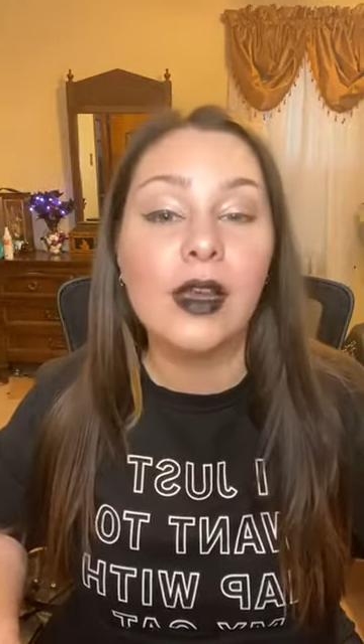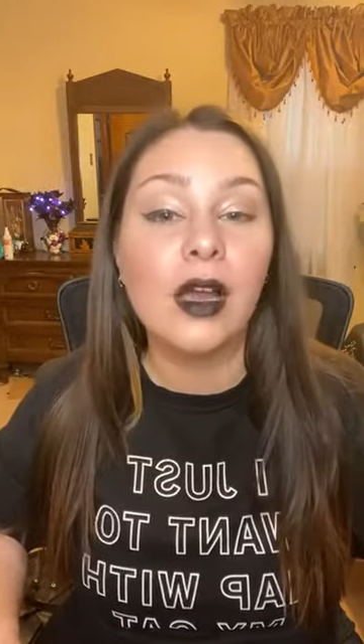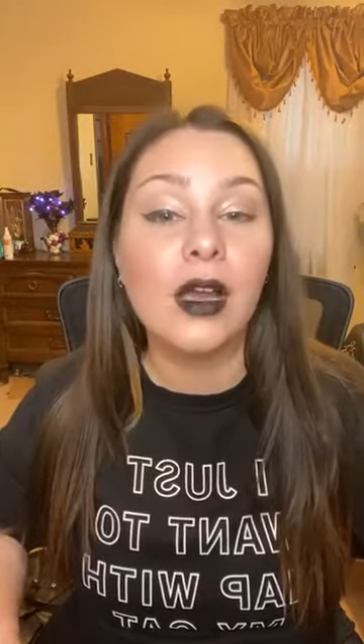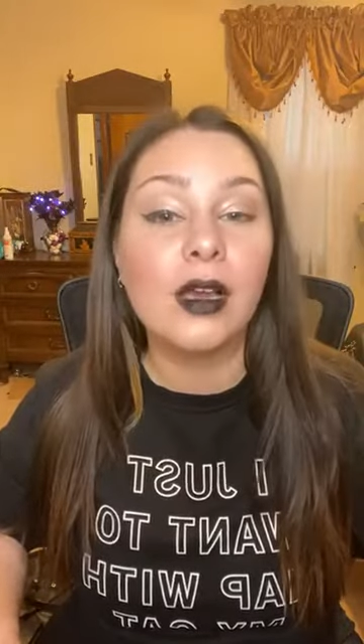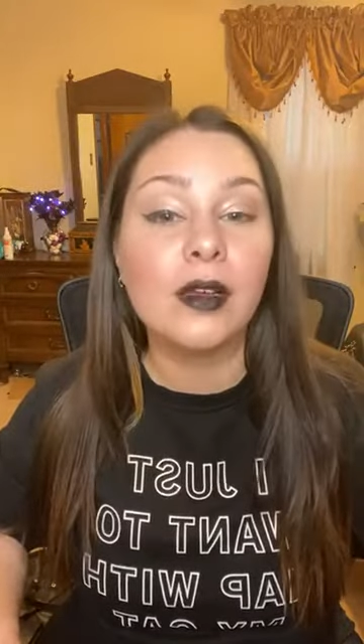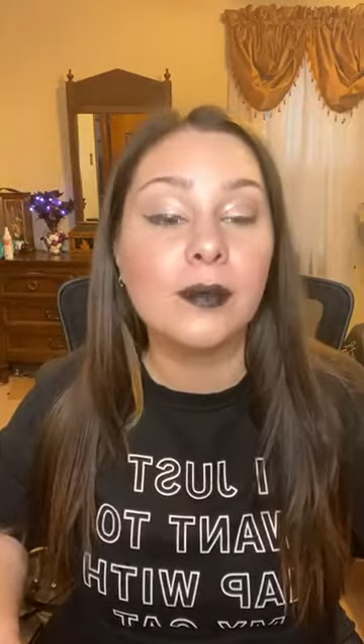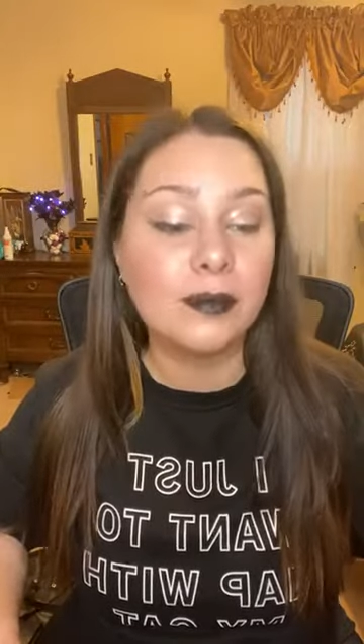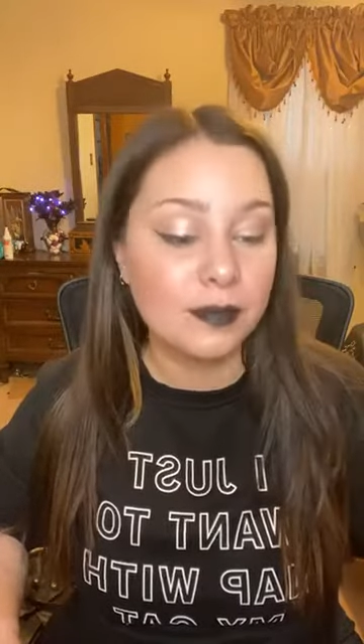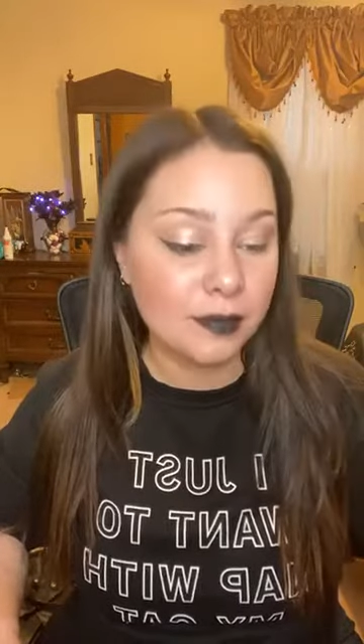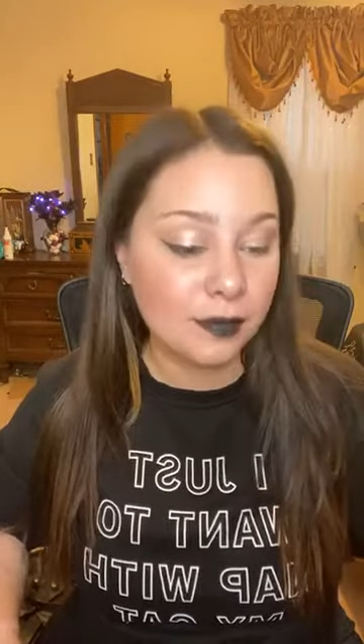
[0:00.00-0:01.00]

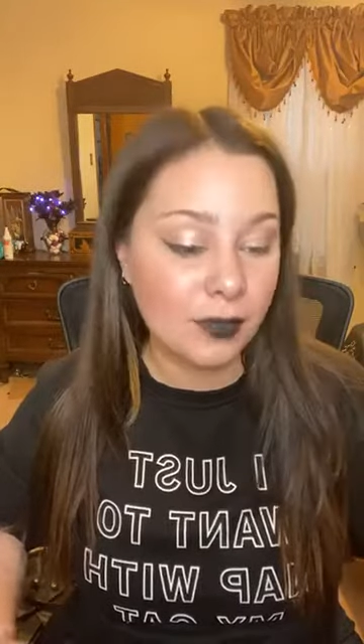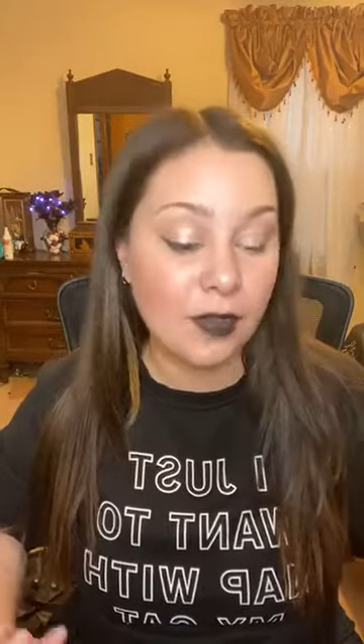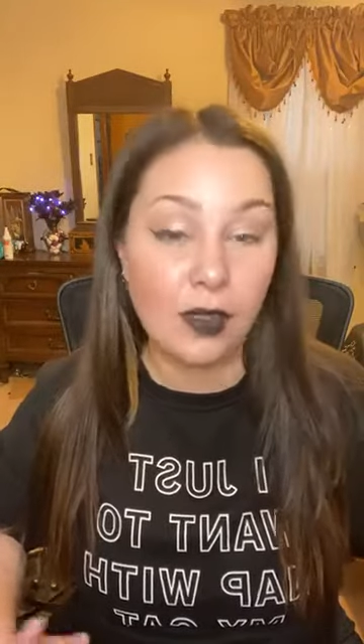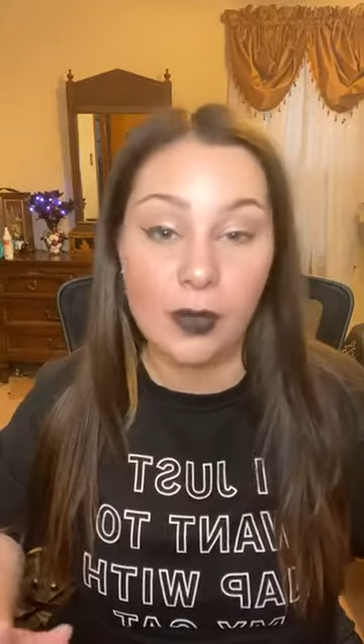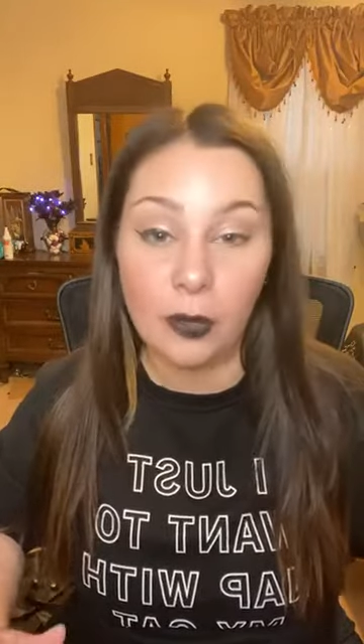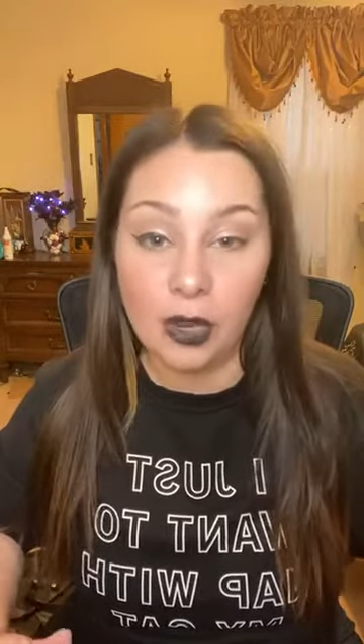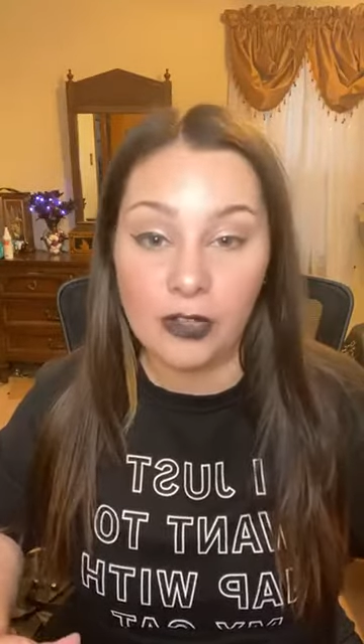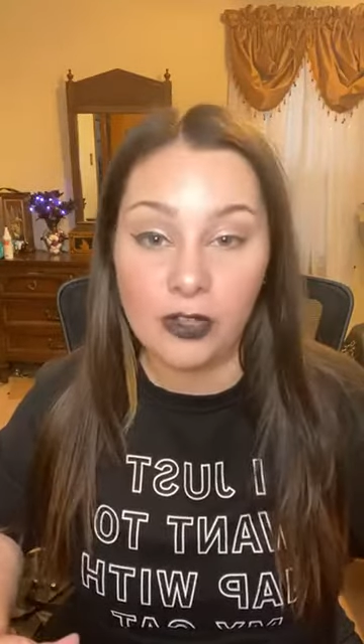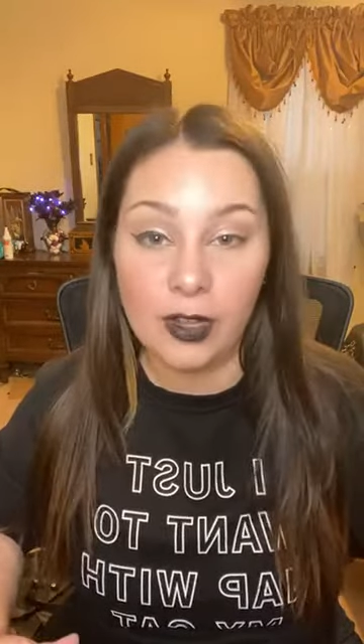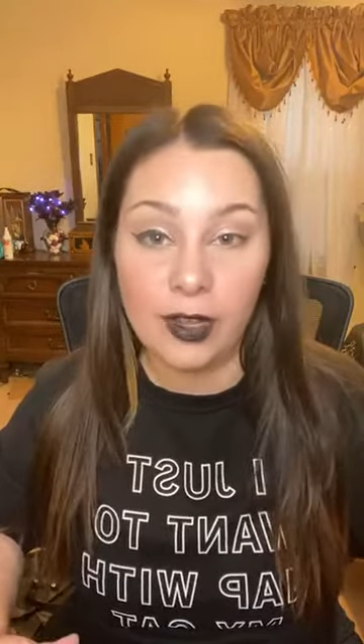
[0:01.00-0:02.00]
The
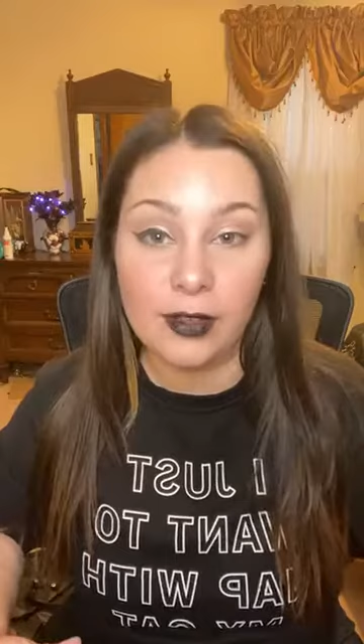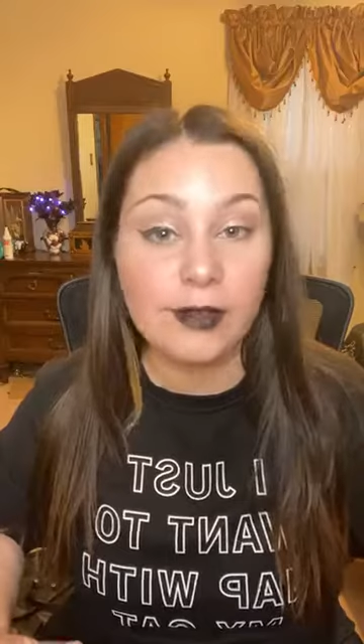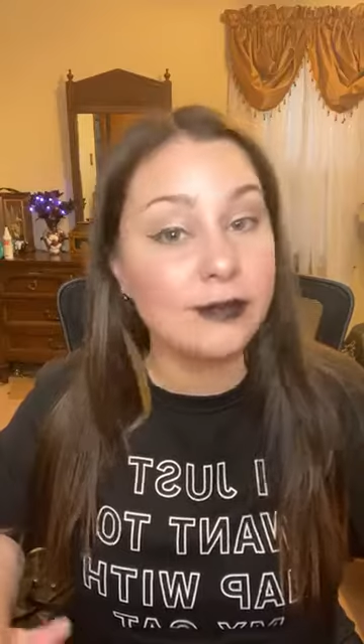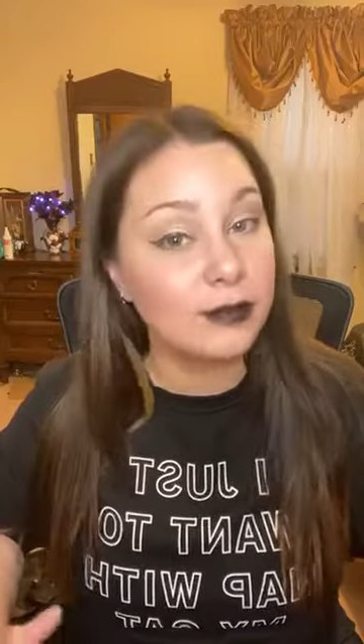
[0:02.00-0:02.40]
brush style,